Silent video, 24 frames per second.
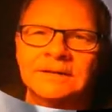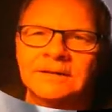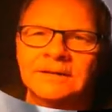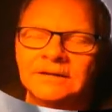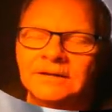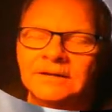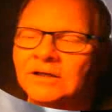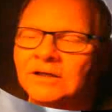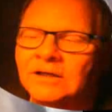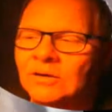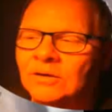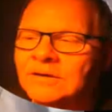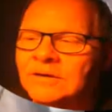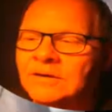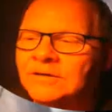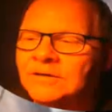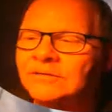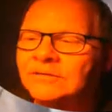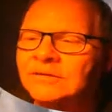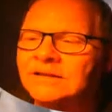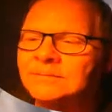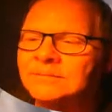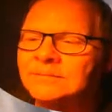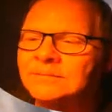you know, in the
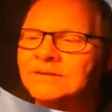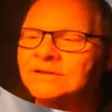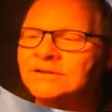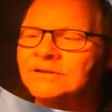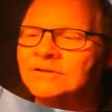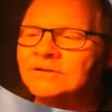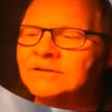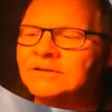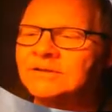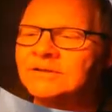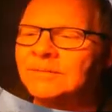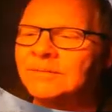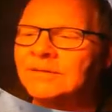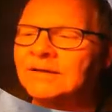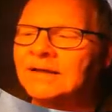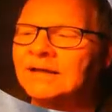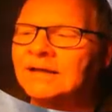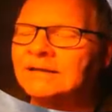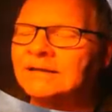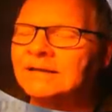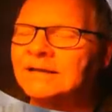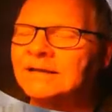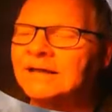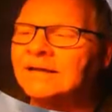transmission or something like
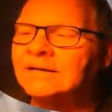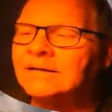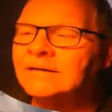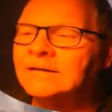that.